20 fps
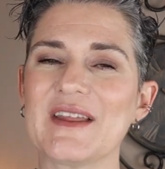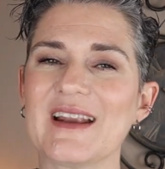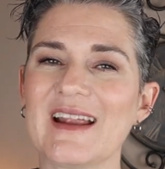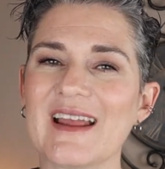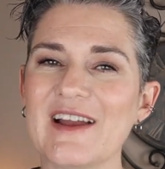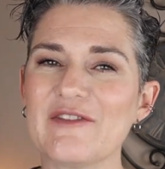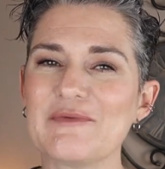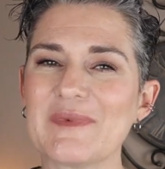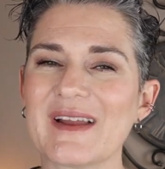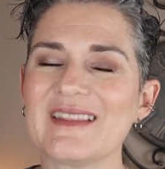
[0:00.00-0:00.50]
that I
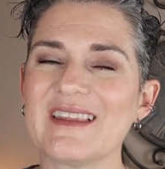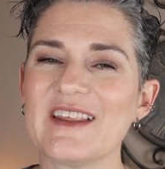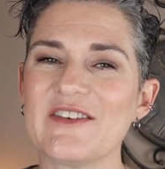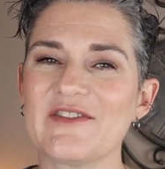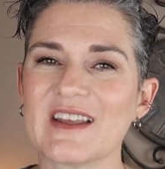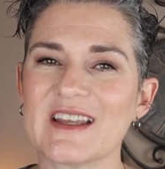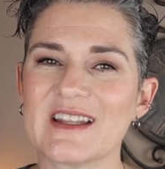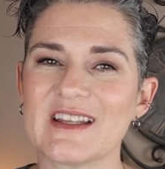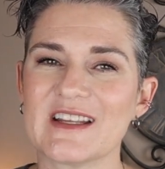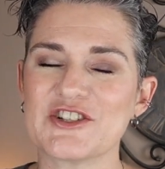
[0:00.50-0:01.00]
have my
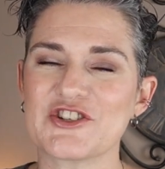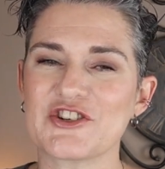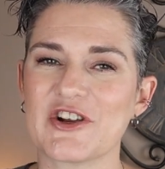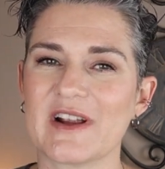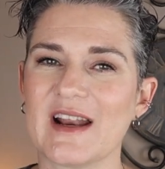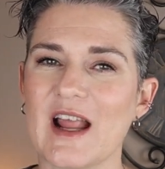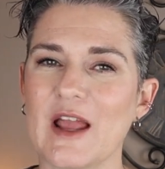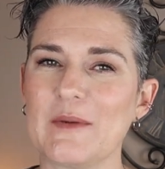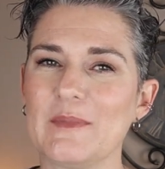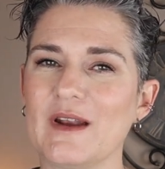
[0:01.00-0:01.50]
leave-in conditioner
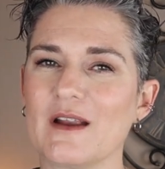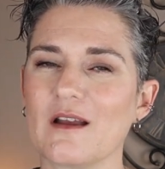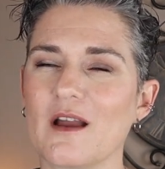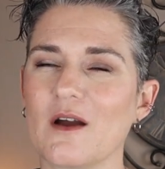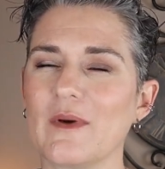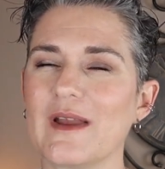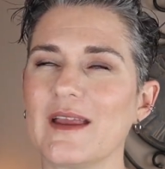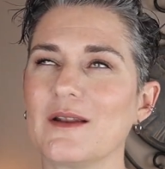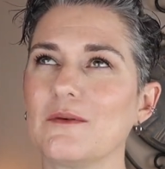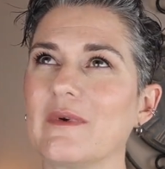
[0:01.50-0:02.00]
in, I'm going to
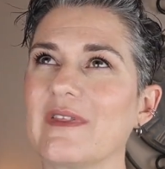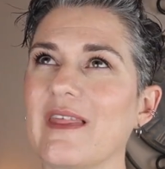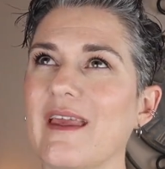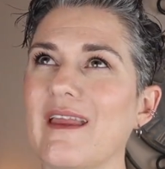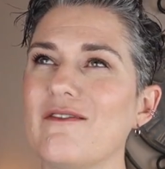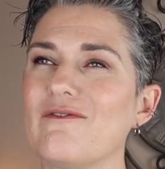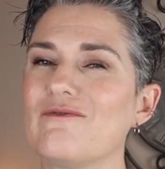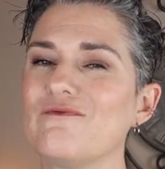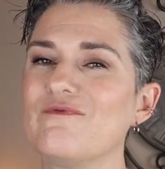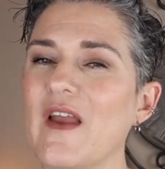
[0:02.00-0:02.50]
go in with
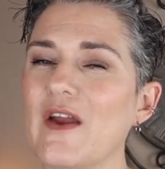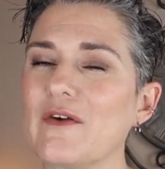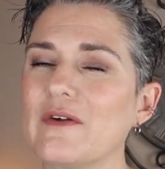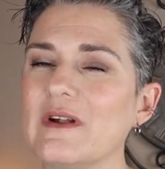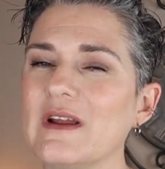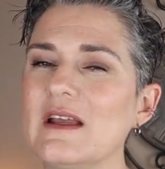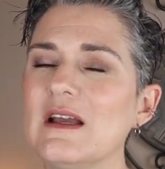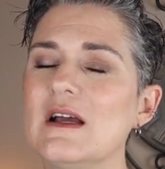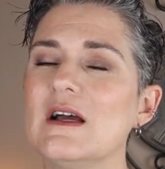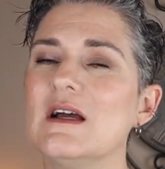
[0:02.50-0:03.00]
a
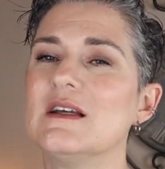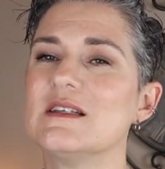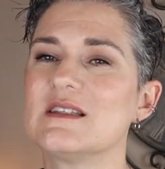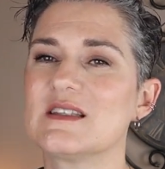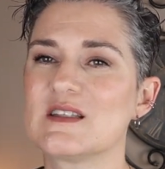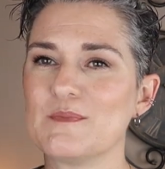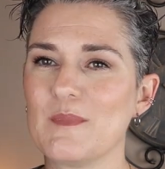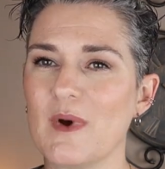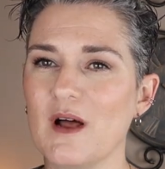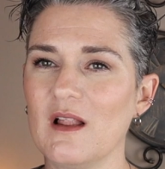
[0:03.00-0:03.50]
very
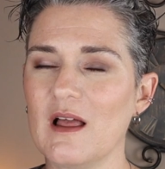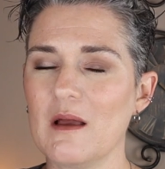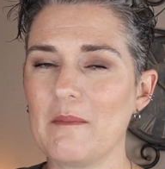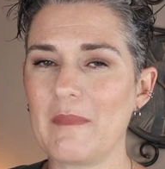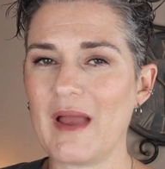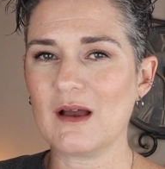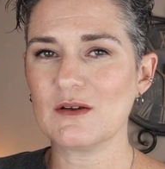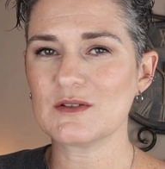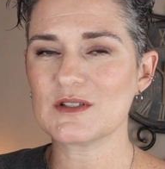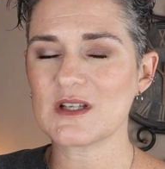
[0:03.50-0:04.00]
small
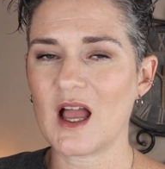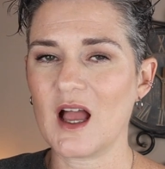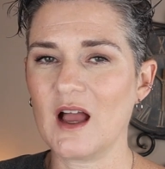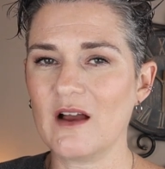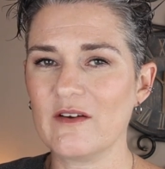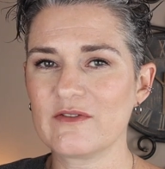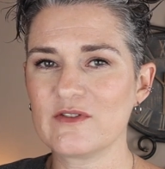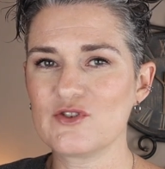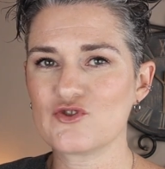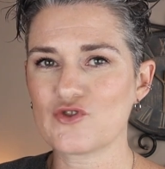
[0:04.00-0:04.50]
amount
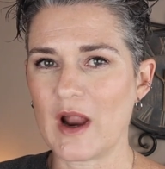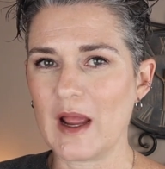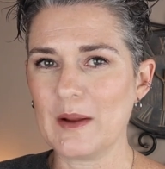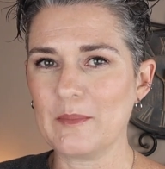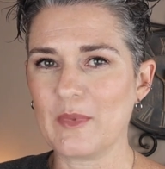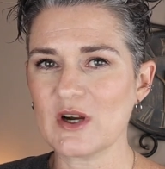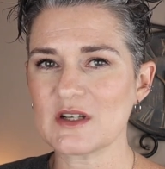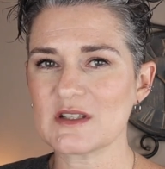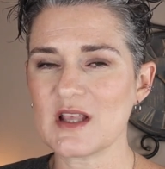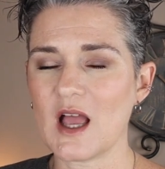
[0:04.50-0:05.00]
of
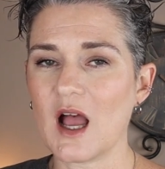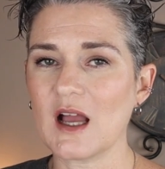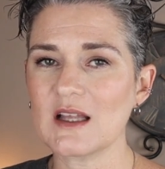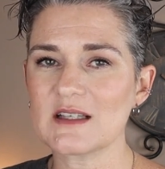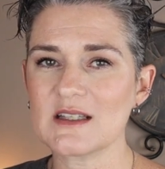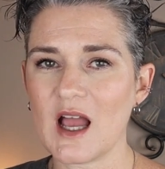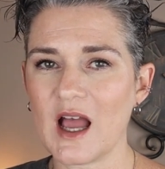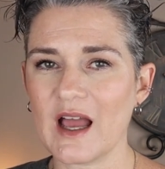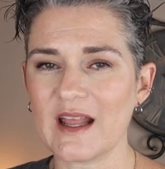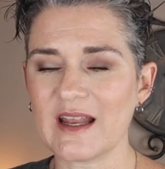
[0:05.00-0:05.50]
Drybar's
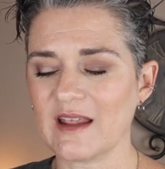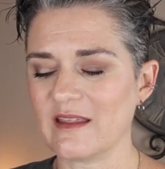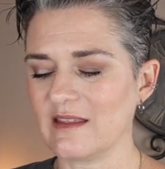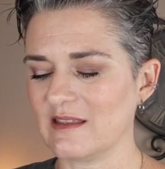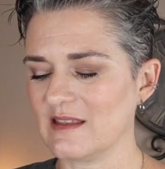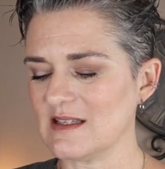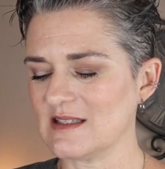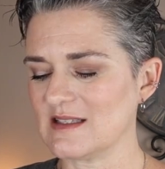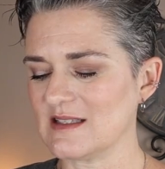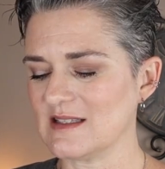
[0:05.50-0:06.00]
Hot Toddy.
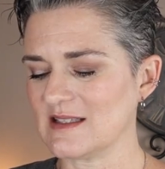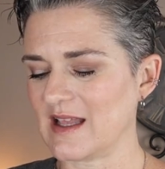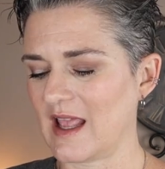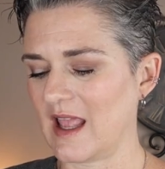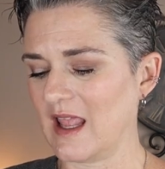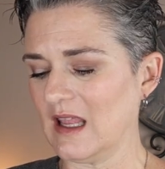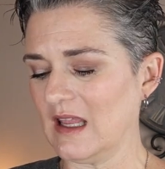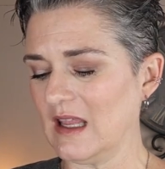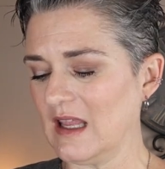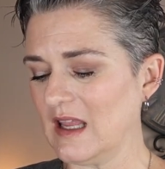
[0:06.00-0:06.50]
This is
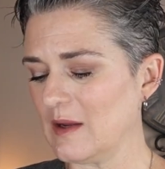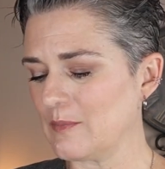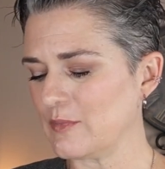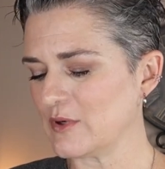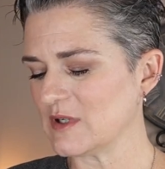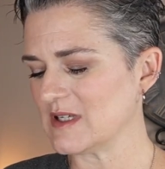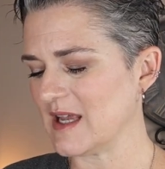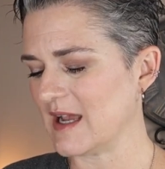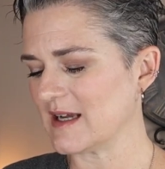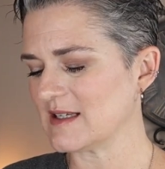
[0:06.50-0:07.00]
a heat
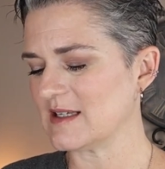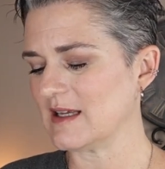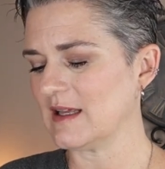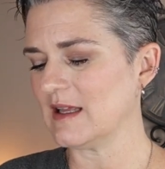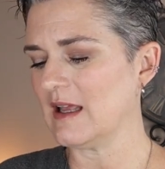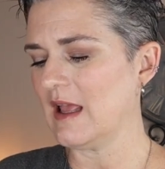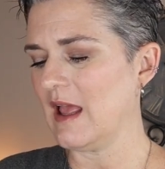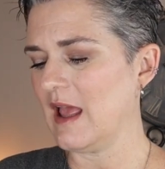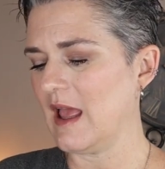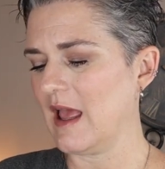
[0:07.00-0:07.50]

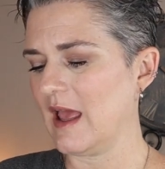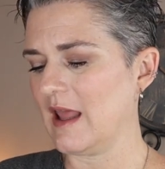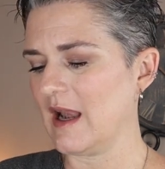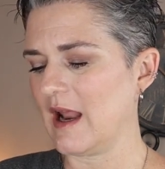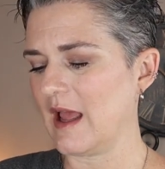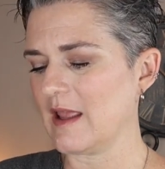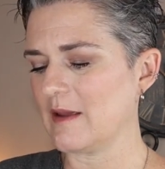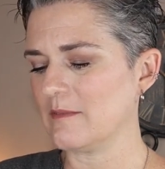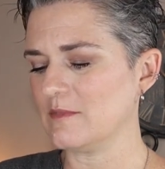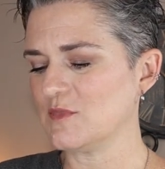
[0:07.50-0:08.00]
protectant and
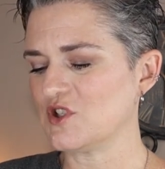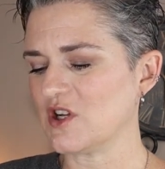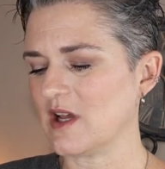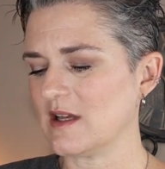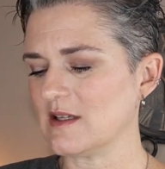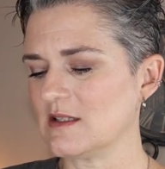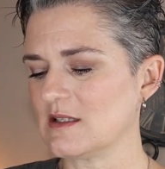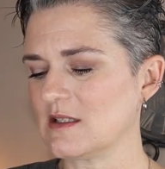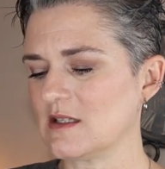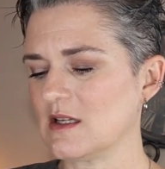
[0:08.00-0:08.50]
I am
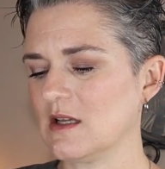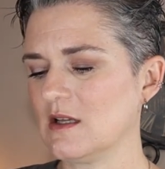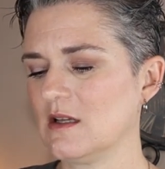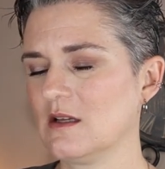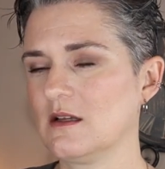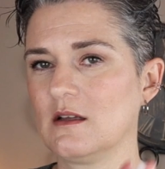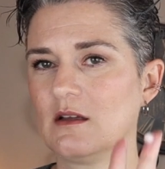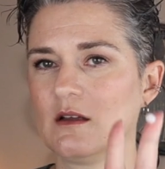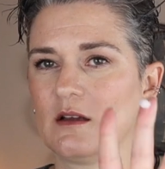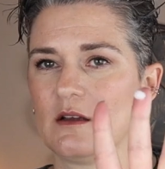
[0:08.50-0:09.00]
just
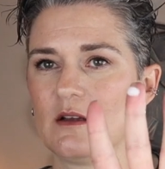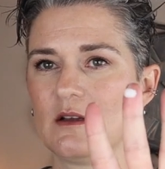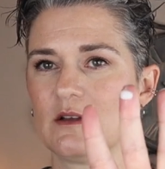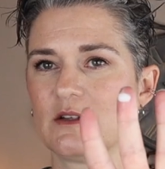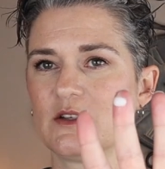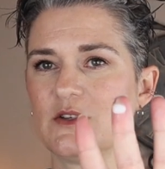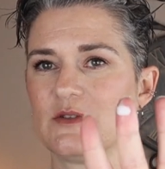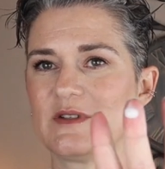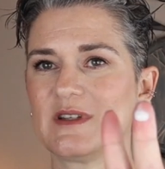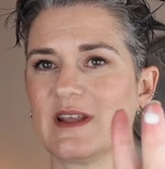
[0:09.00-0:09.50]

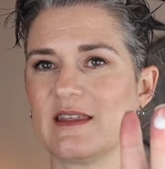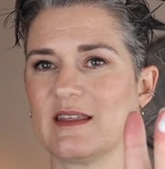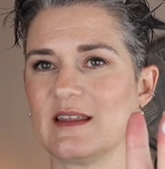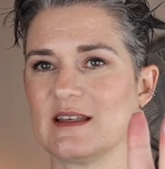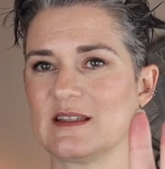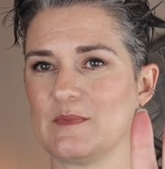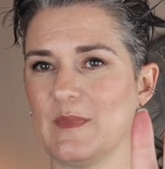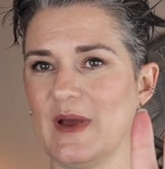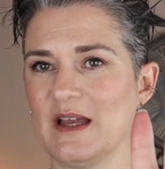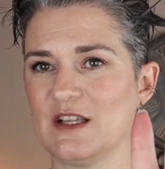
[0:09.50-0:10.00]
using
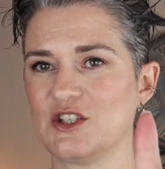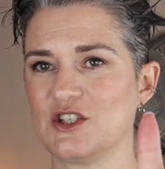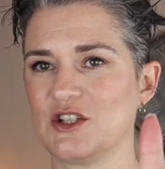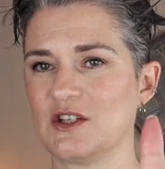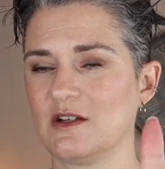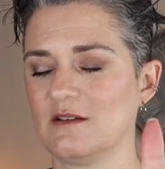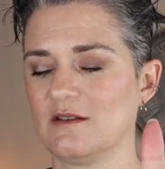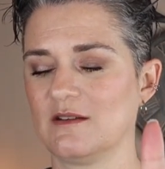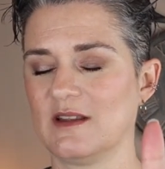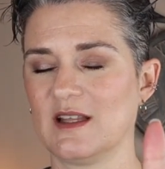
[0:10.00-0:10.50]
this
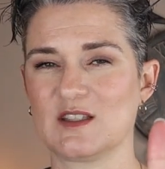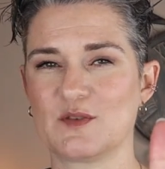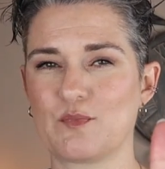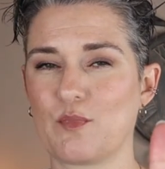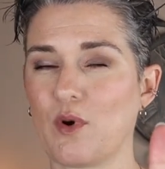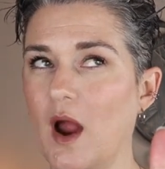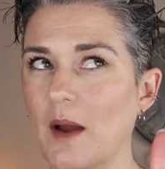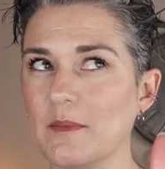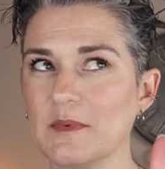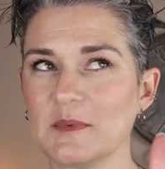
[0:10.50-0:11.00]
much. That's
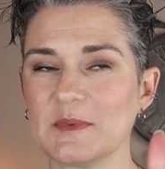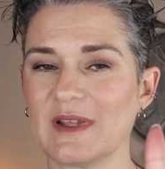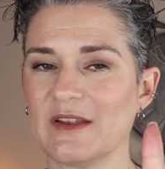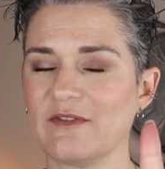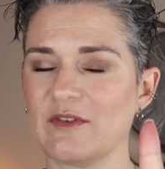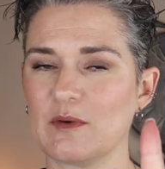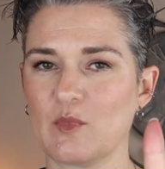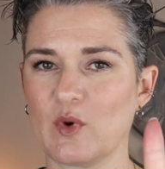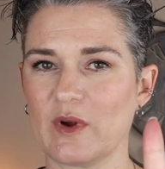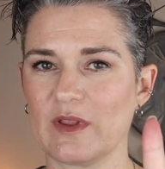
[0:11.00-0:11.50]
probably
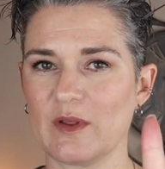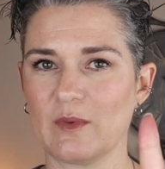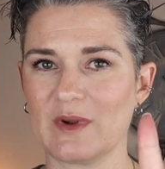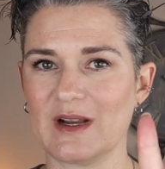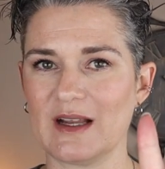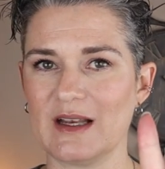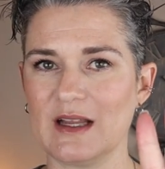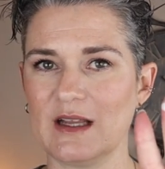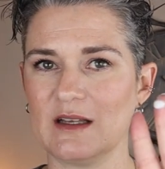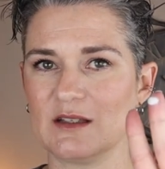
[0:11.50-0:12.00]
even more than what
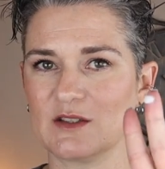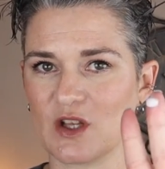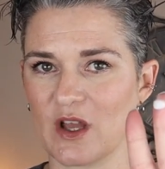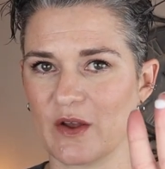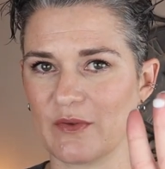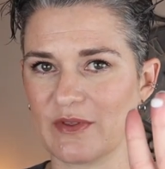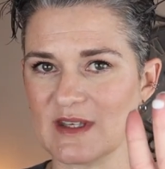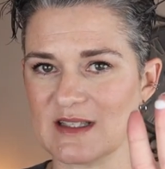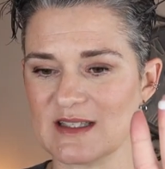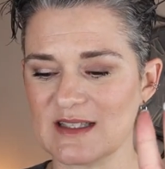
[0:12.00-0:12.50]
I need,
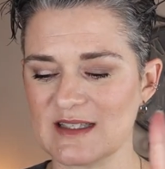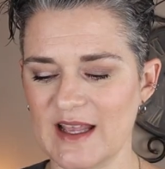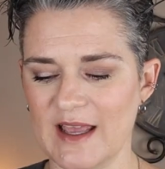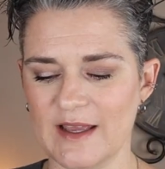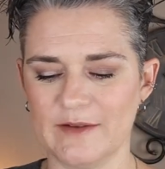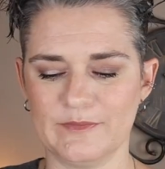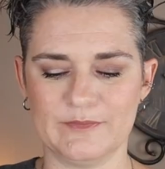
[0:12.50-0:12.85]
so this is it